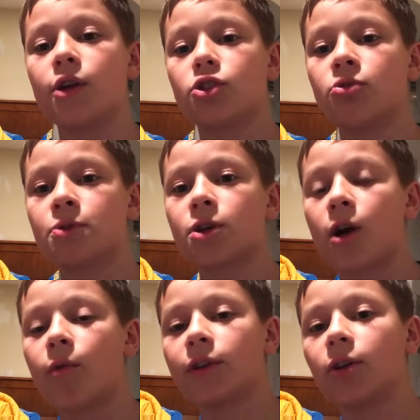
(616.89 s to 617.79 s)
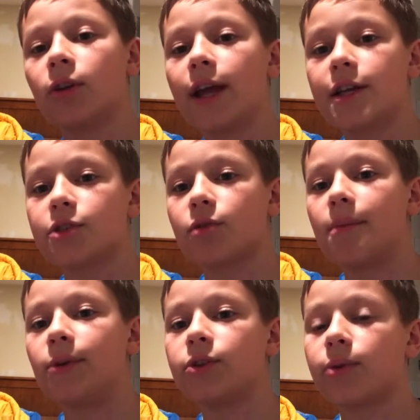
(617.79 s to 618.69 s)
Superstar won the latest
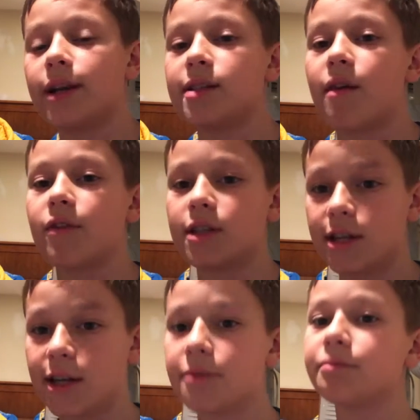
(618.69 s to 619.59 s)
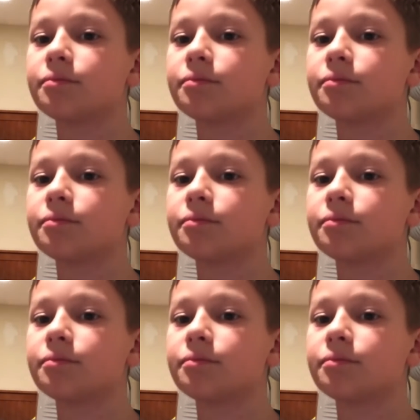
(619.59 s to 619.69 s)
Rumble in 2017.